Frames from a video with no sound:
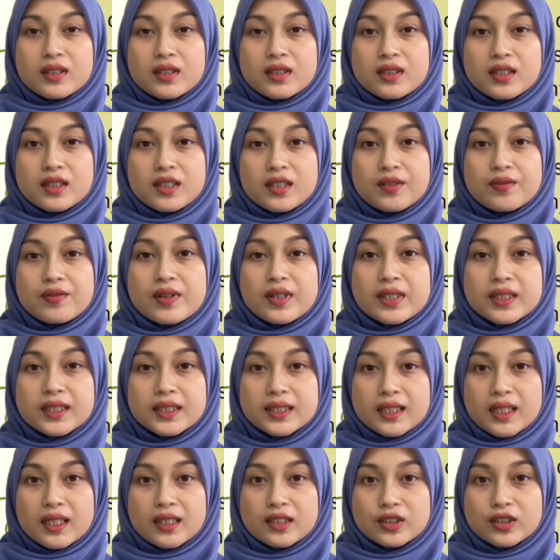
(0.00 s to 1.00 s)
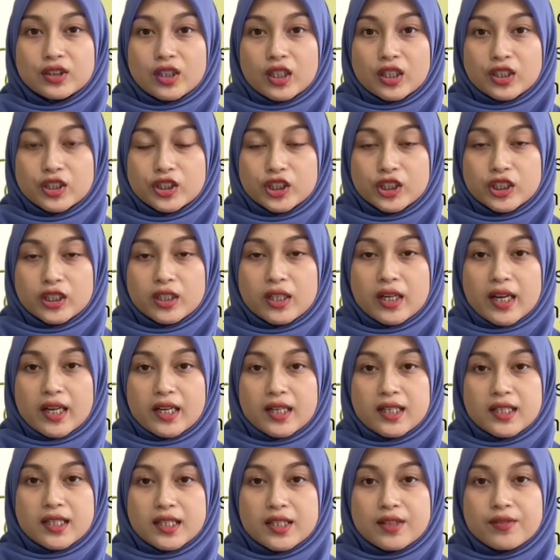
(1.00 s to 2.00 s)
leaf cell structure
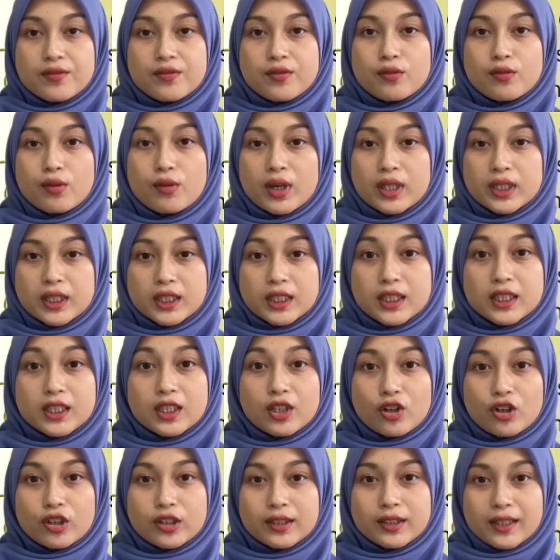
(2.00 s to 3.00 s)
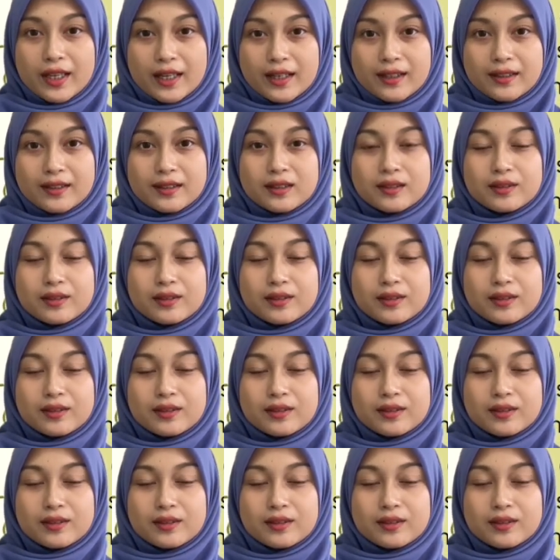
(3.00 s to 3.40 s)
and leaf water content.